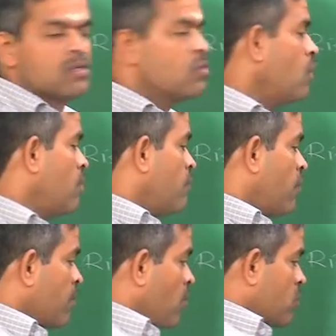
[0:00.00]
So,
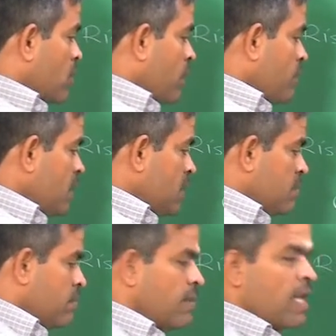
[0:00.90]
for both of
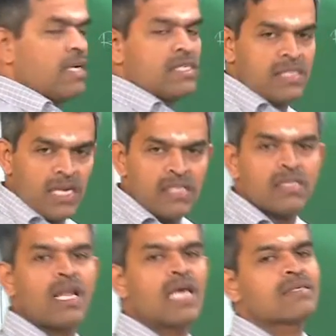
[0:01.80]
these we already said in
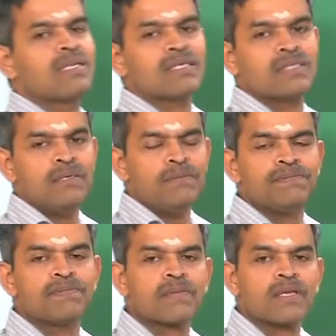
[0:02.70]
the last lecture
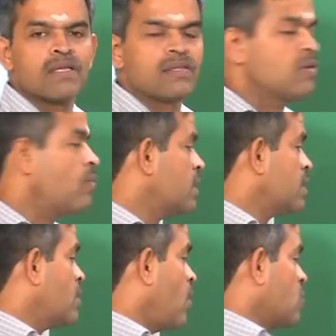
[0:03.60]
that one
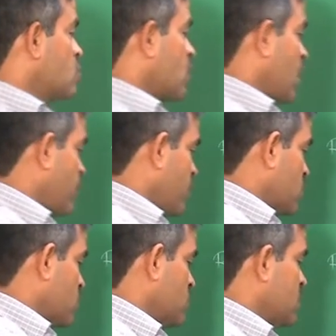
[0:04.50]
can also refer
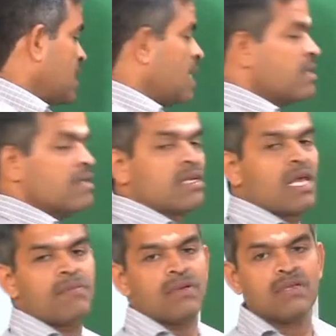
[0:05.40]
to the standard
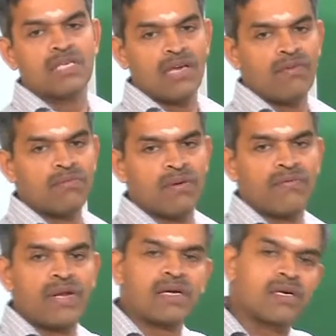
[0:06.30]
table given by
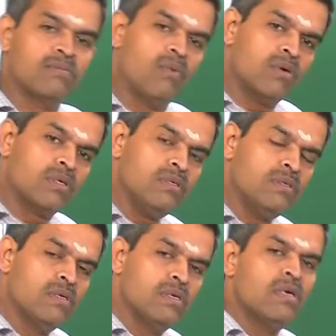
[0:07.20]
Frank and Morgan
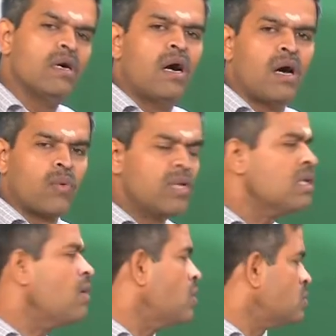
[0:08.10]
or one
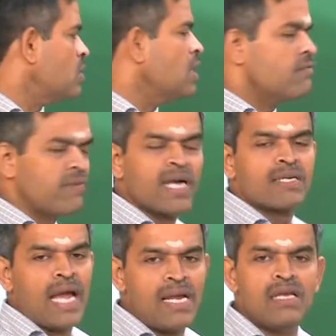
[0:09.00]
can also in
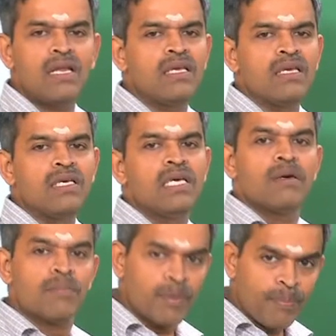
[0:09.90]
fact ideally
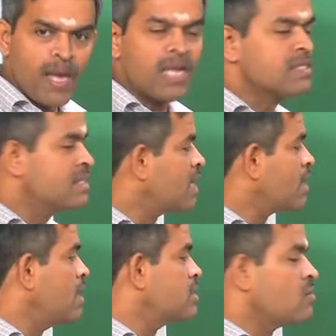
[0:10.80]
prepare a
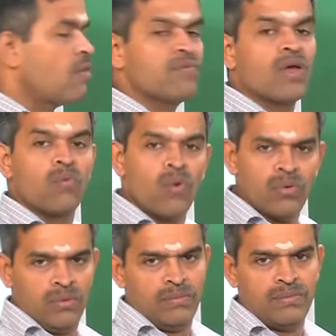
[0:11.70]
checklist of their
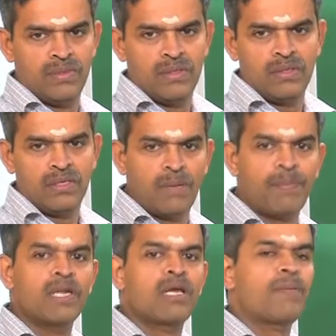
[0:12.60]
own
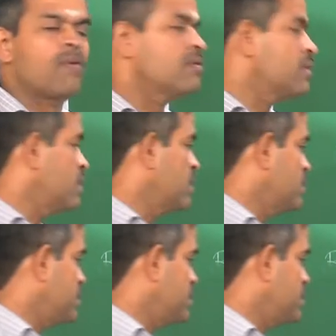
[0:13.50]
depending upon the